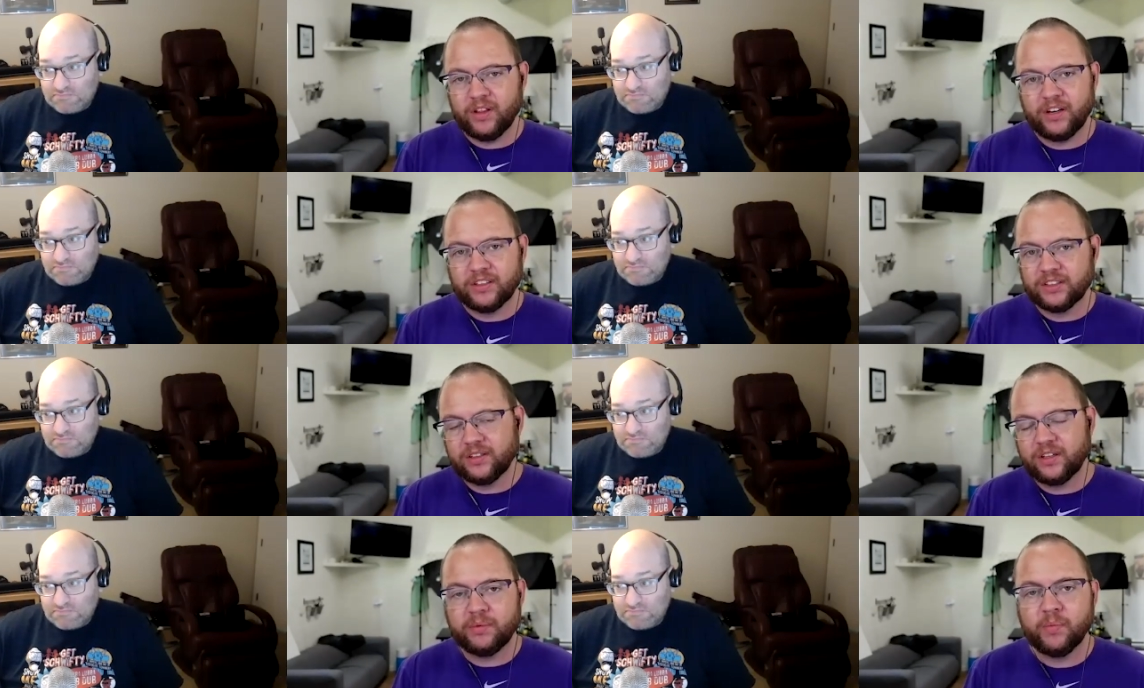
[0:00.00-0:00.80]
Speaker 1: They're just a
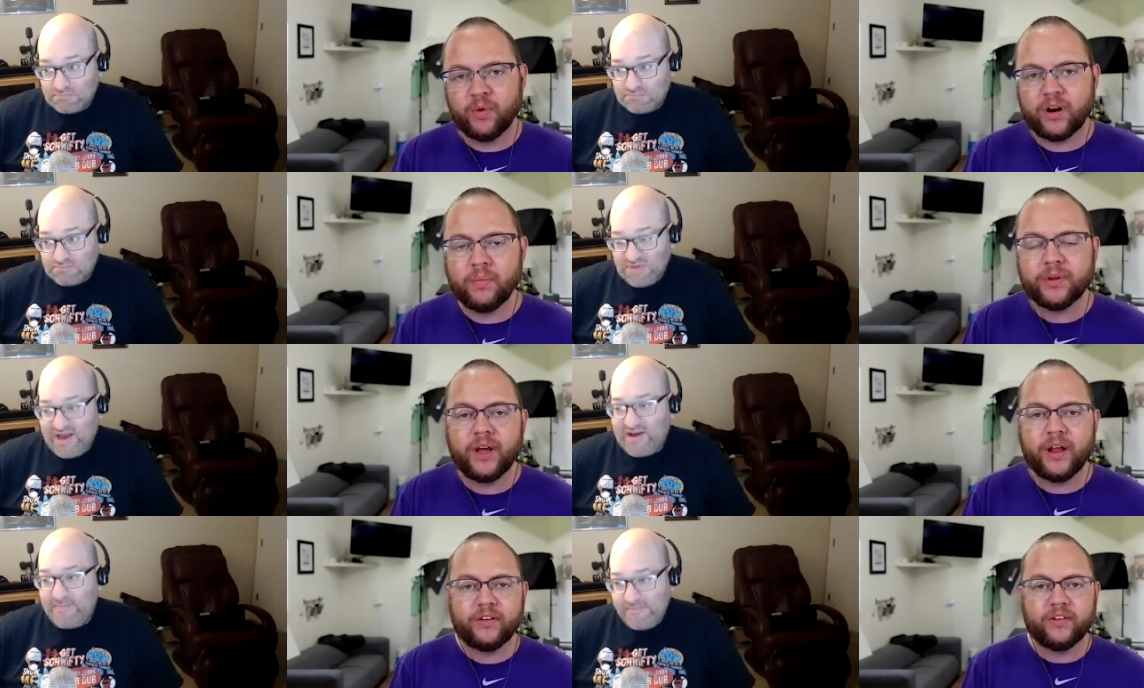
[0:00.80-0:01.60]
little bit more
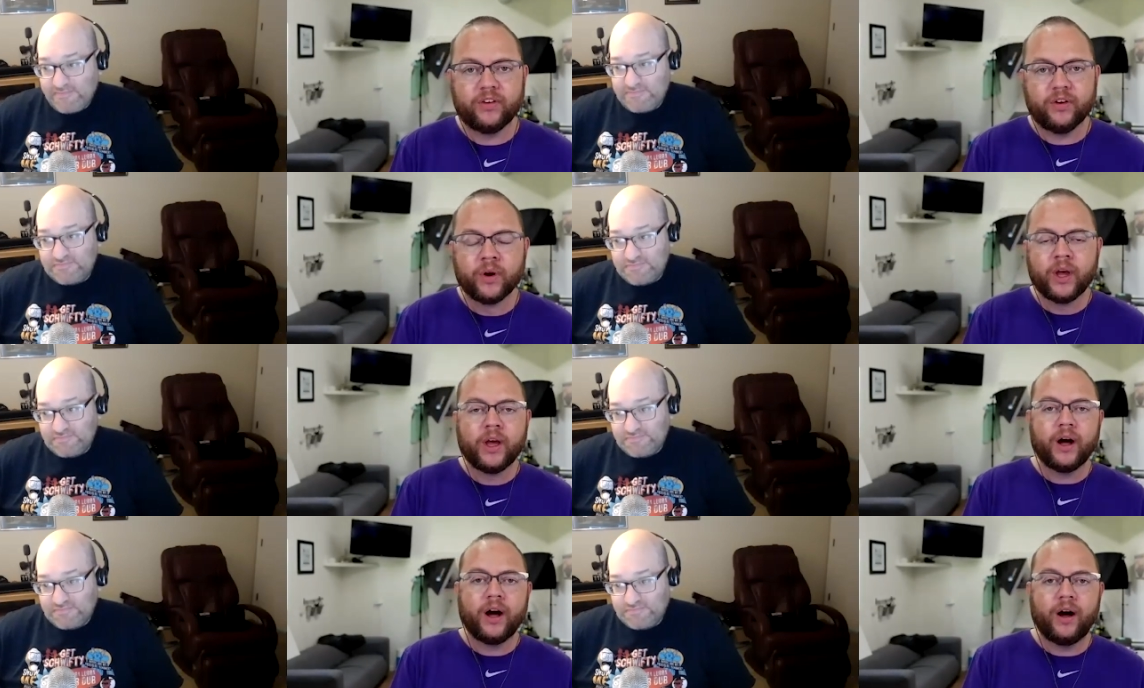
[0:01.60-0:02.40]
complicated yeah. to do.
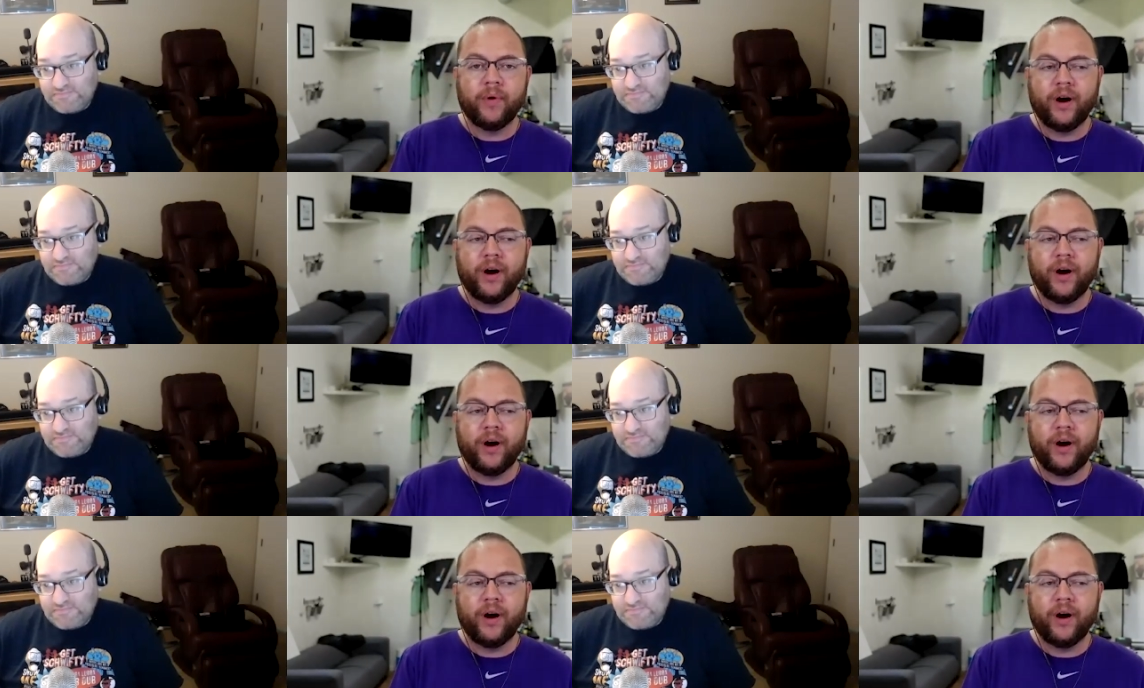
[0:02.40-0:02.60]
Um,